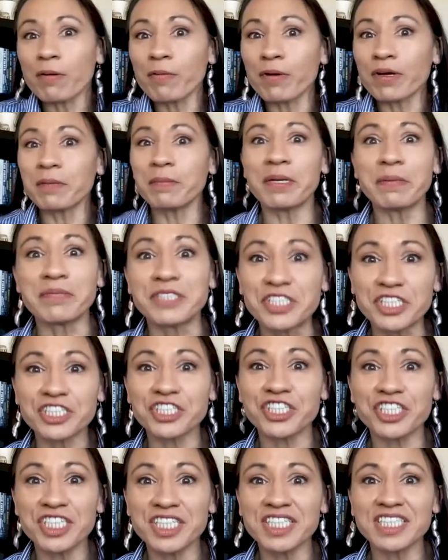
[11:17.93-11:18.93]
want to be
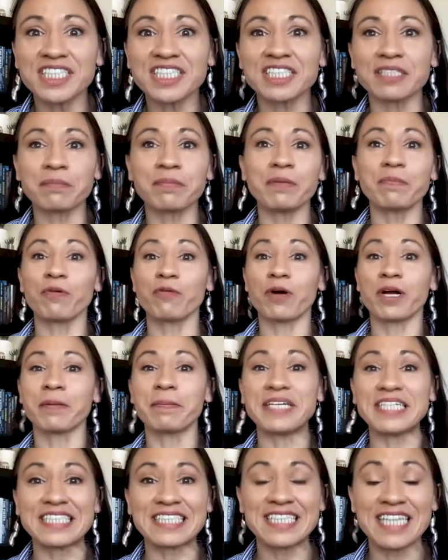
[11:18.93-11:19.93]
magicians some people want to
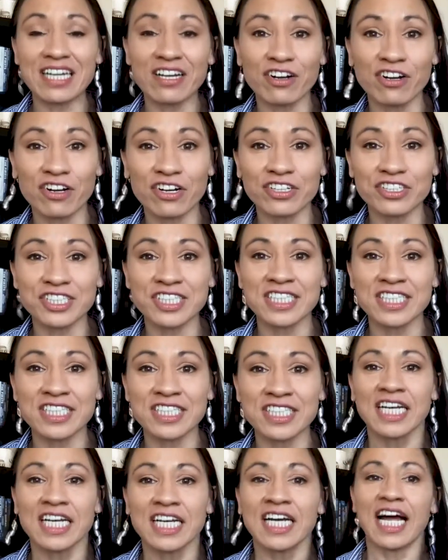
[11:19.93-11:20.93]
be singers
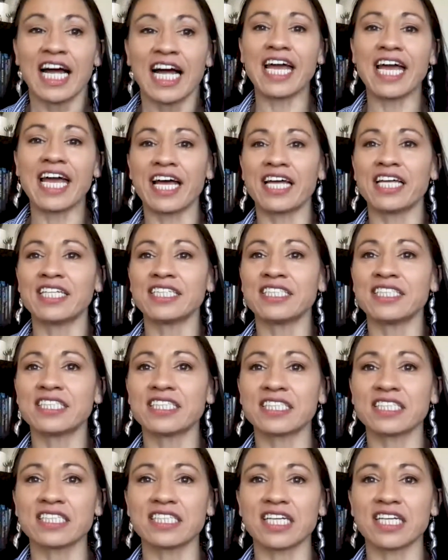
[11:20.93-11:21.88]
and